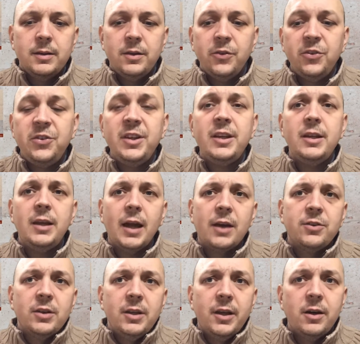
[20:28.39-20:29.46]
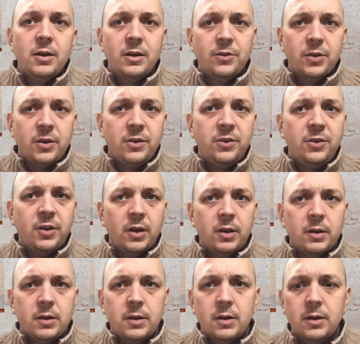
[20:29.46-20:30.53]
Z as a letter is a Z
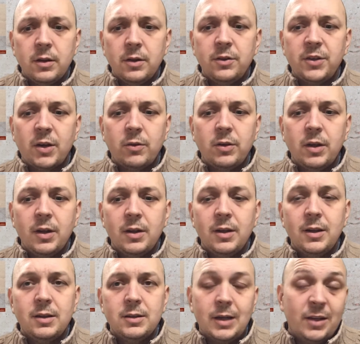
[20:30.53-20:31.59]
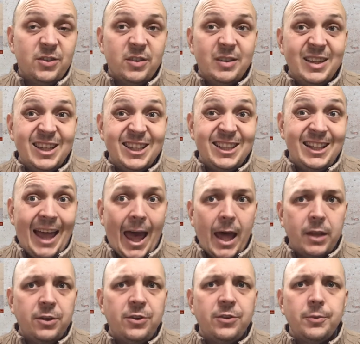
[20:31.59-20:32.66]
sound, as in
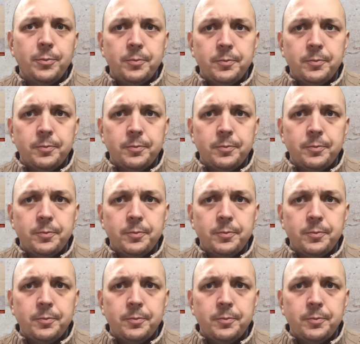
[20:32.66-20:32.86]
lads.